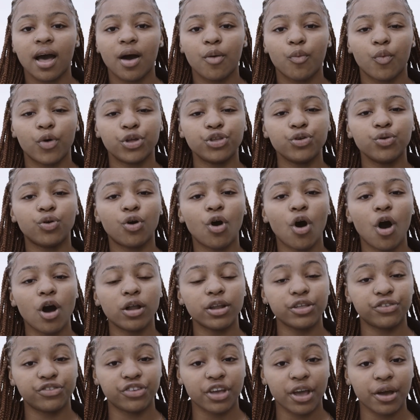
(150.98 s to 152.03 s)
When you call
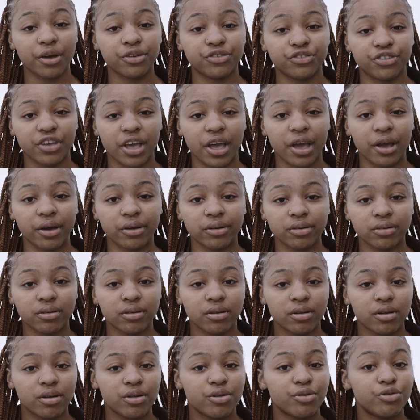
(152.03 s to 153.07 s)
a chair,
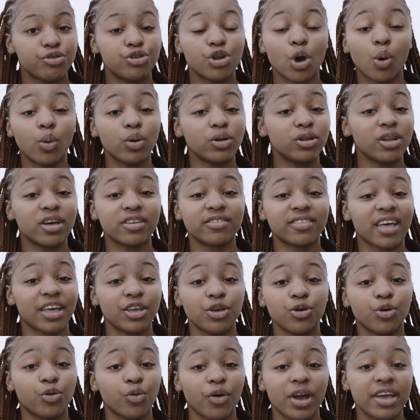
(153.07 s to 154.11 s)
no one looks at
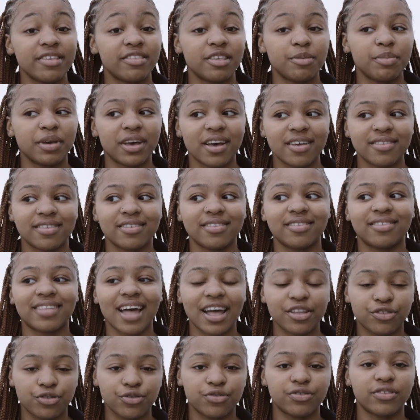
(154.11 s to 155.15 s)
you crazy because the
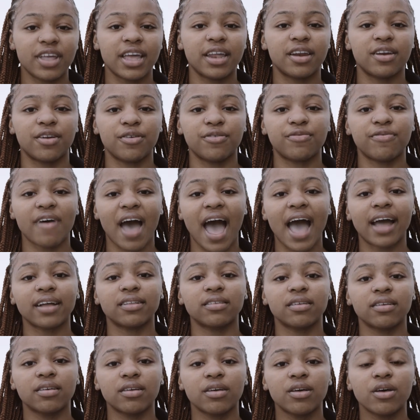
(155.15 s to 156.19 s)
statue stated a
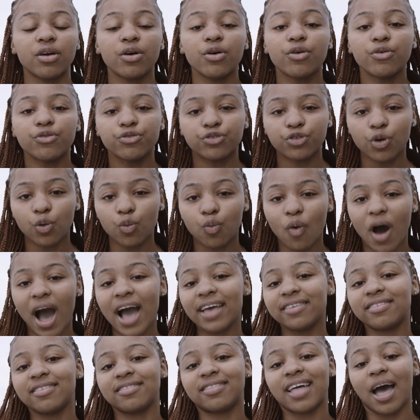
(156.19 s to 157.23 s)
fact. So why
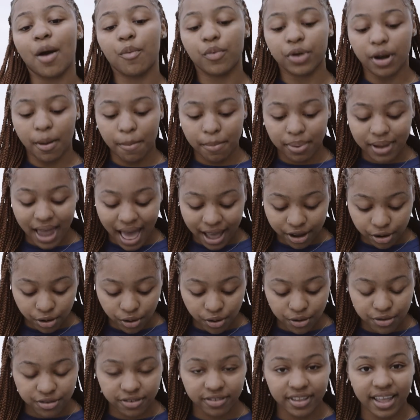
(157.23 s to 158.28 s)
is it that when a black
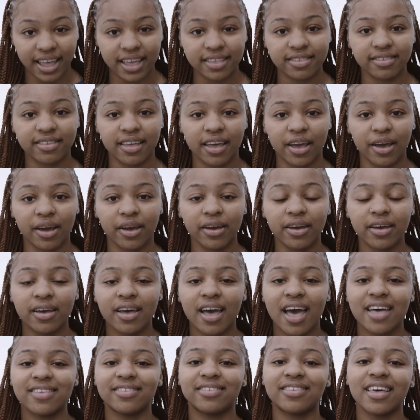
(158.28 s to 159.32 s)
girl stands here
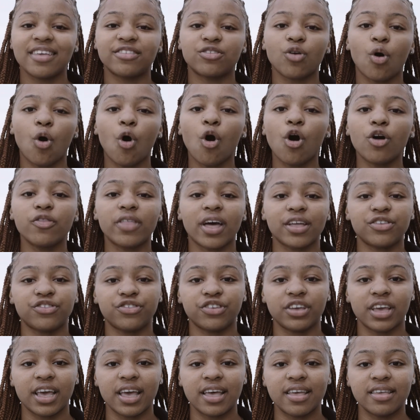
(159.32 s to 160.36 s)
and says all that
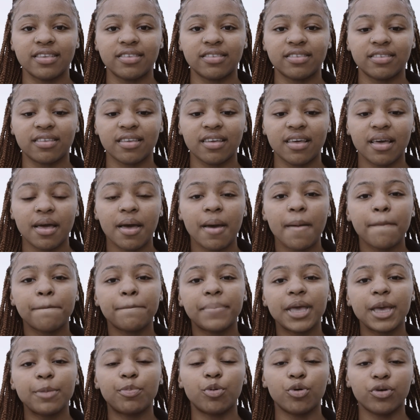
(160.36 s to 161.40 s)
she is,
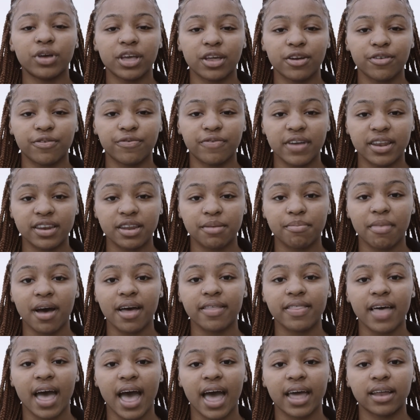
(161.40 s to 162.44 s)
people get offended by
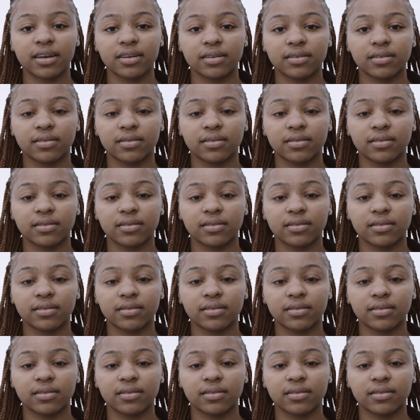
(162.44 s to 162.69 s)
that?